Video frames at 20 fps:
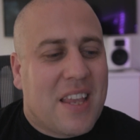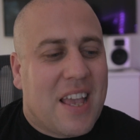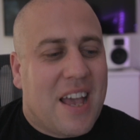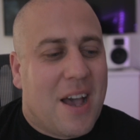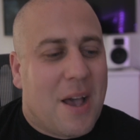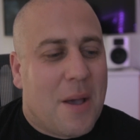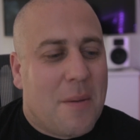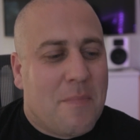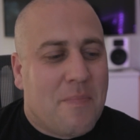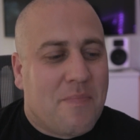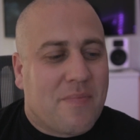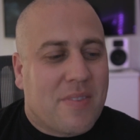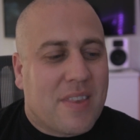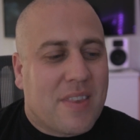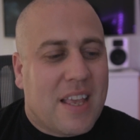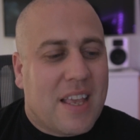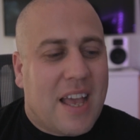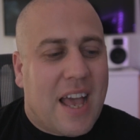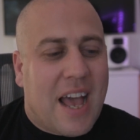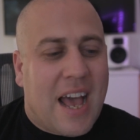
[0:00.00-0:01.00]

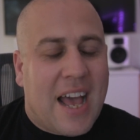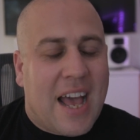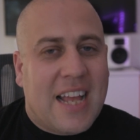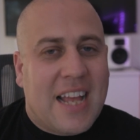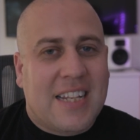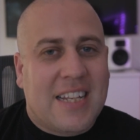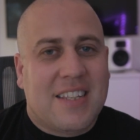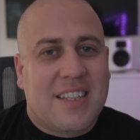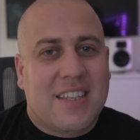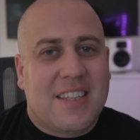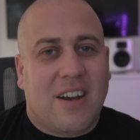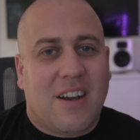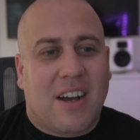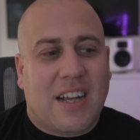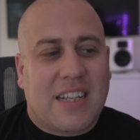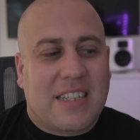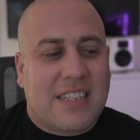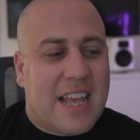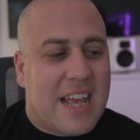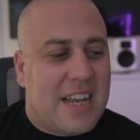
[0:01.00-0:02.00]
And
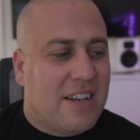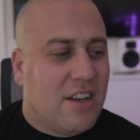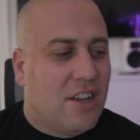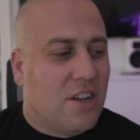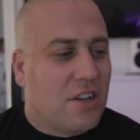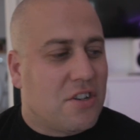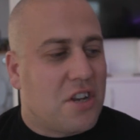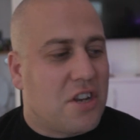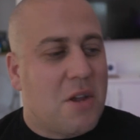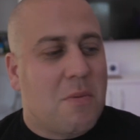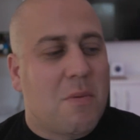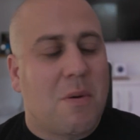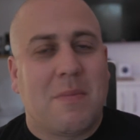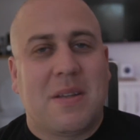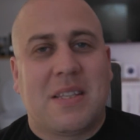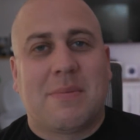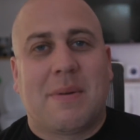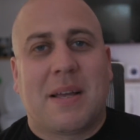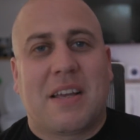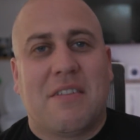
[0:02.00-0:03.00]
I said, look, do you want
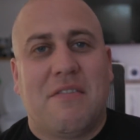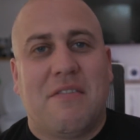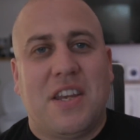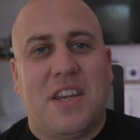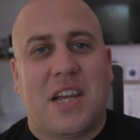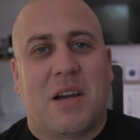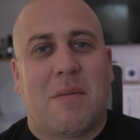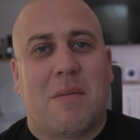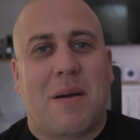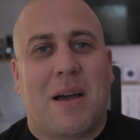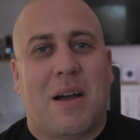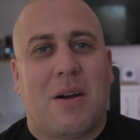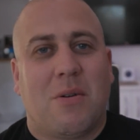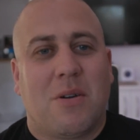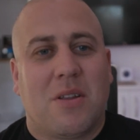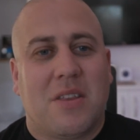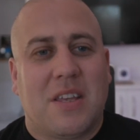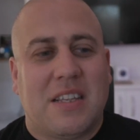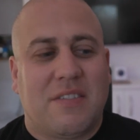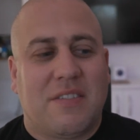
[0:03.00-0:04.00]
me to make a video about
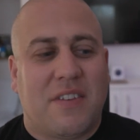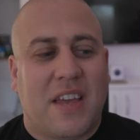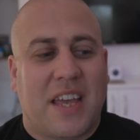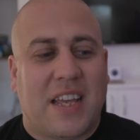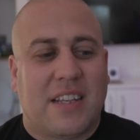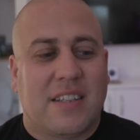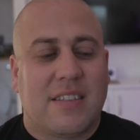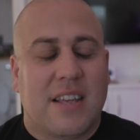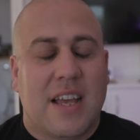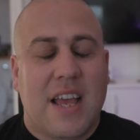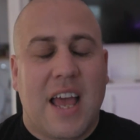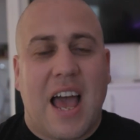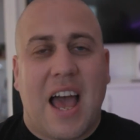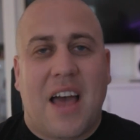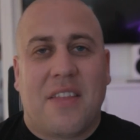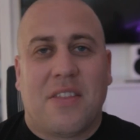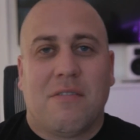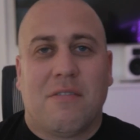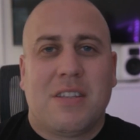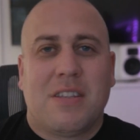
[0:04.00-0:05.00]
all of these things?
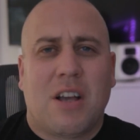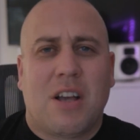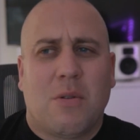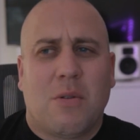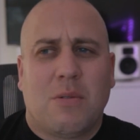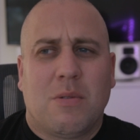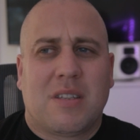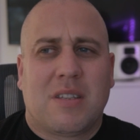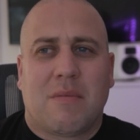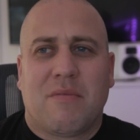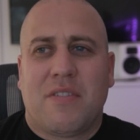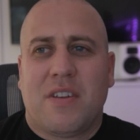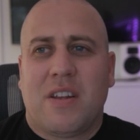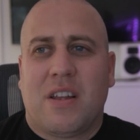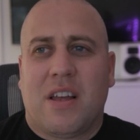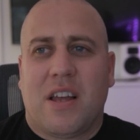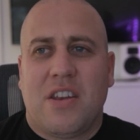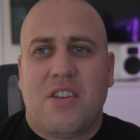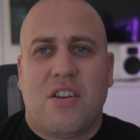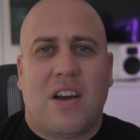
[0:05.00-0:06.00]
And the result was something
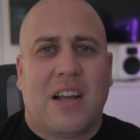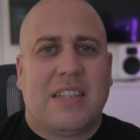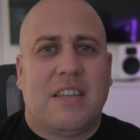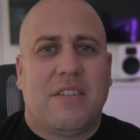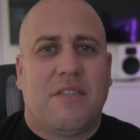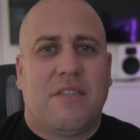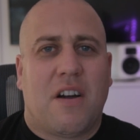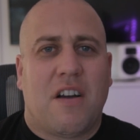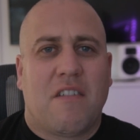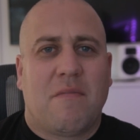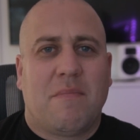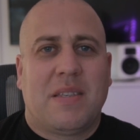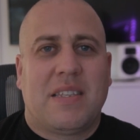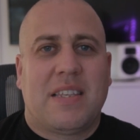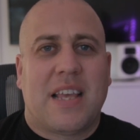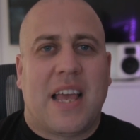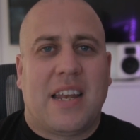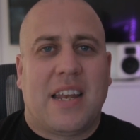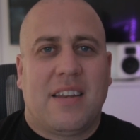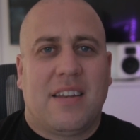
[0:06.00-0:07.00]
like
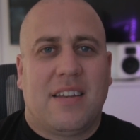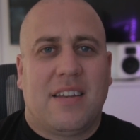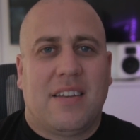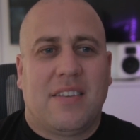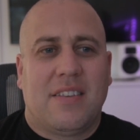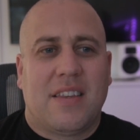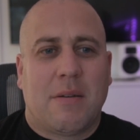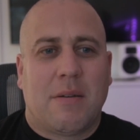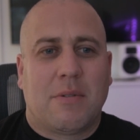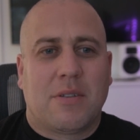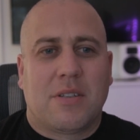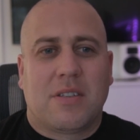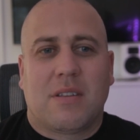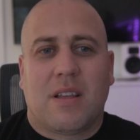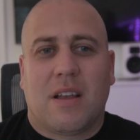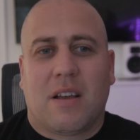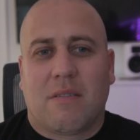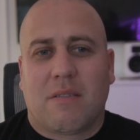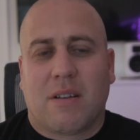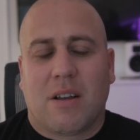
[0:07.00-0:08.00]
95%, and there was
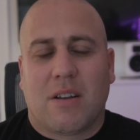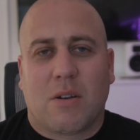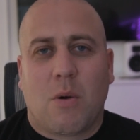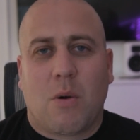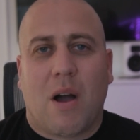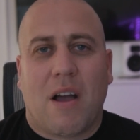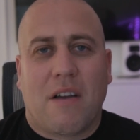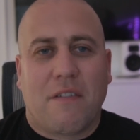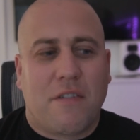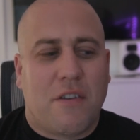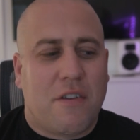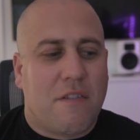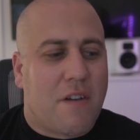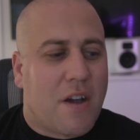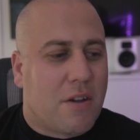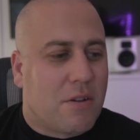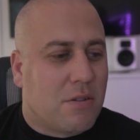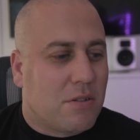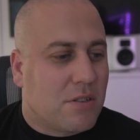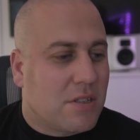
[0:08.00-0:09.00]
quite a few
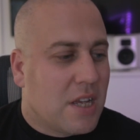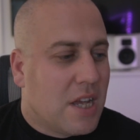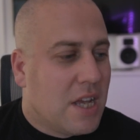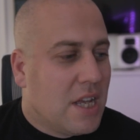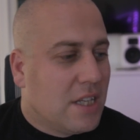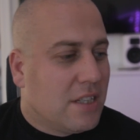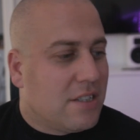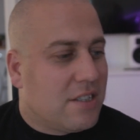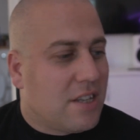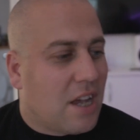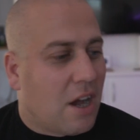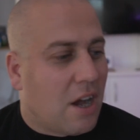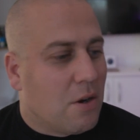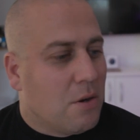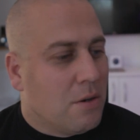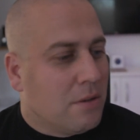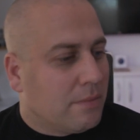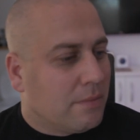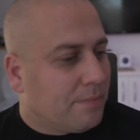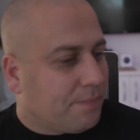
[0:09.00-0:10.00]
votes. So